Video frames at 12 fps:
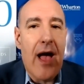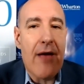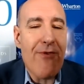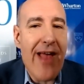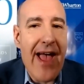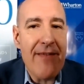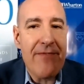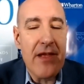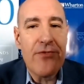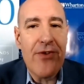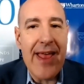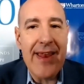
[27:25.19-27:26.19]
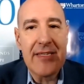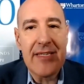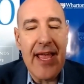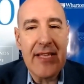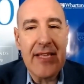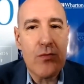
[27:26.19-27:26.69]
arrive here in the United
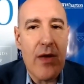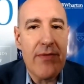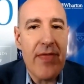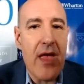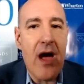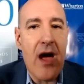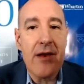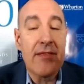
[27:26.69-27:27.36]
States when they are